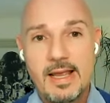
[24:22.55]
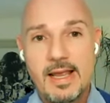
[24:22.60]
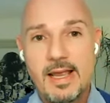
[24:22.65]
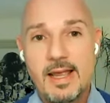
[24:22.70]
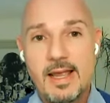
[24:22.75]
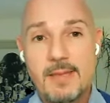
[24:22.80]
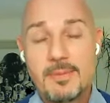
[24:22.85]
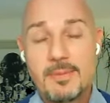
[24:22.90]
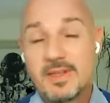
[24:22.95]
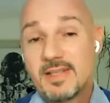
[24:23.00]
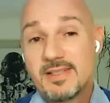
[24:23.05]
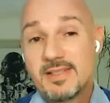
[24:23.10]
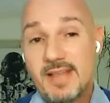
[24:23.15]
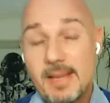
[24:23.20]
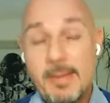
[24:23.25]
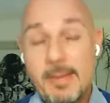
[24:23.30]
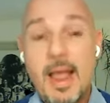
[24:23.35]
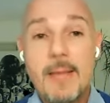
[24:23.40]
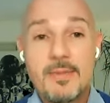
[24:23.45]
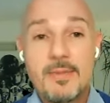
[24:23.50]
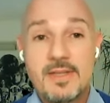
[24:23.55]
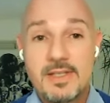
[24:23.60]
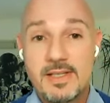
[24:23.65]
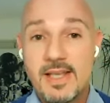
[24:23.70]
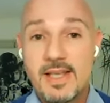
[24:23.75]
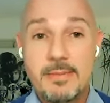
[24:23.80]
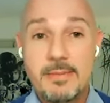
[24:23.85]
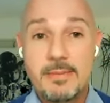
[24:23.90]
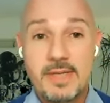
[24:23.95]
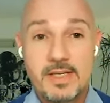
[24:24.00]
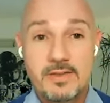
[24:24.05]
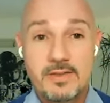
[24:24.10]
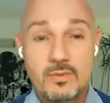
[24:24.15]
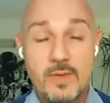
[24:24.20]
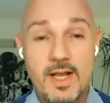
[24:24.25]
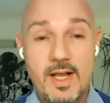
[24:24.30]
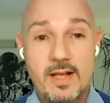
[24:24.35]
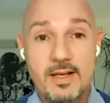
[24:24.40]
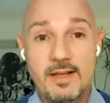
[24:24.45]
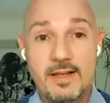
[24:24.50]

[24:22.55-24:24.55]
But the same happens in gaming as well.